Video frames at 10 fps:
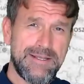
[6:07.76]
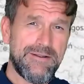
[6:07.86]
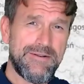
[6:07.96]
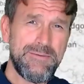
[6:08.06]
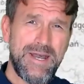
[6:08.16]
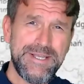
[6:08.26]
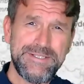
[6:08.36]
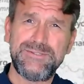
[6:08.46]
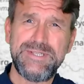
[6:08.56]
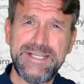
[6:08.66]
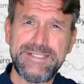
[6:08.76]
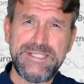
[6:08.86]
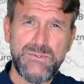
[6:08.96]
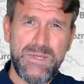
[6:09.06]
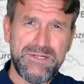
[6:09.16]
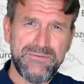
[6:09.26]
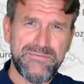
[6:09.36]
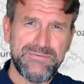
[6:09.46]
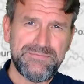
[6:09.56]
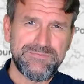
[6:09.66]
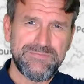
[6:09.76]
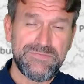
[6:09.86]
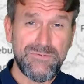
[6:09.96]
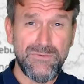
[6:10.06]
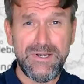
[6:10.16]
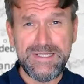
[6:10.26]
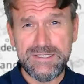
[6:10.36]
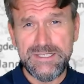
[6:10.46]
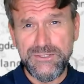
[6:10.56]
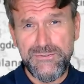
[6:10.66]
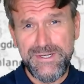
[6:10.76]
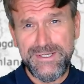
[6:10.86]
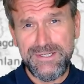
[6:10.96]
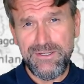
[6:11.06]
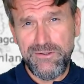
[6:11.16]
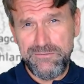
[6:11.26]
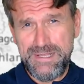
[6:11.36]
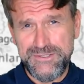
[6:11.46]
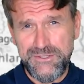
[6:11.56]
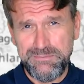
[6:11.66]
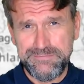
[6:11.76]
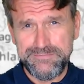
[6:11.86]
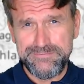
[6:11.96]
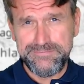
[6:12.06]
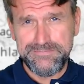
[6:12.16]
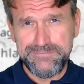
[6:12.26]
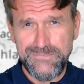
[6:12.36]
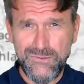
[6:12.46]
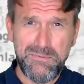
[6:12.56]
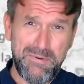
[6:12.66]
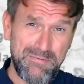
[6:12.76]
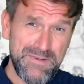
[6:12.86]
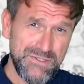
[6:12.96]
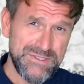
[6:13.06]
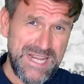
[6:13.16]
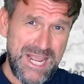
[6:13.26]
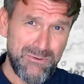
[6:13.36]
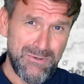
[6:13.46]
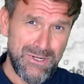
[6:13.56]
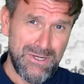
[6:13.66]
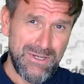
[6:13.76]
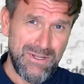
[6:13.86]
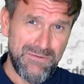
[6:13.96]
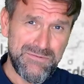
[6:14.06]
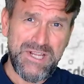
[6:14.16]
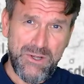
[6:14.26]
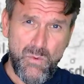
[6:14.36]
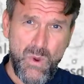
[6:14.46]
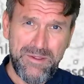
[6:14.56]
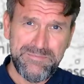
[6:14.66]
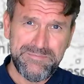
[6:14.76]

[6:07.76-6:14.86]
Rewind to nineteen twelve, to the little country of Belgium, to the provincial town of Charleroi.